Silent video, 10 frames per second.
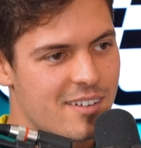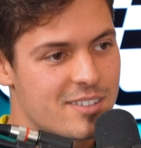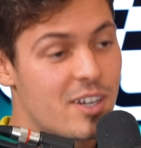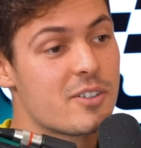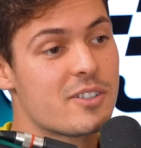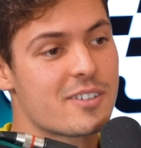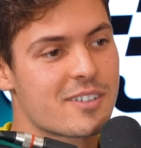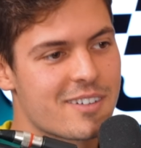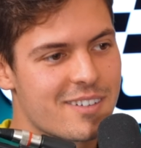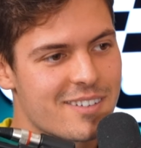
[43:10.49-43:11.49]
Salvador,
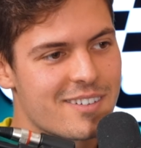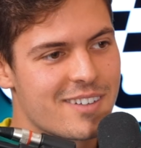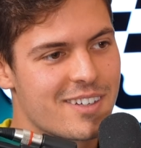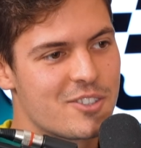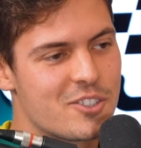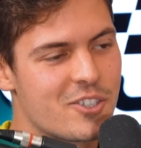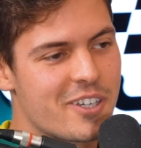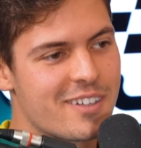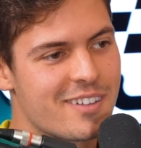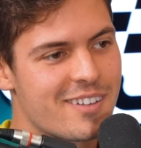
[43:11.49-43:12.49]
okay. Yeah. Yeah. Did you enjoy it?